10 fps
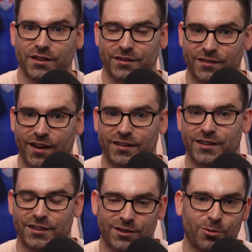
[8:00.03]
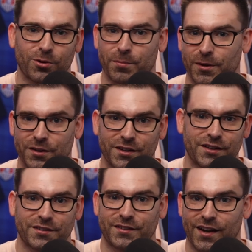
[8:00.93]
his technical ability,
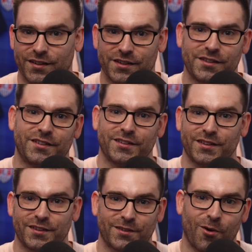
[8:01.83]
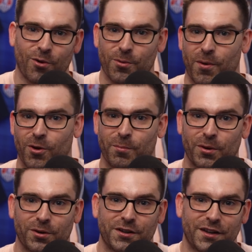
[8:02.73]
his technique, his on-the-ball
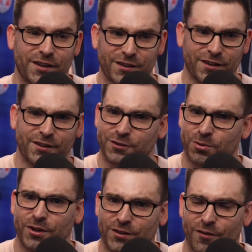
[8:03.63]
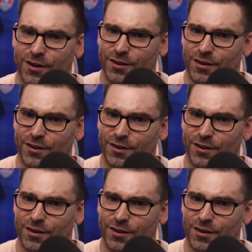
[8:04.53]
ability, and his creativity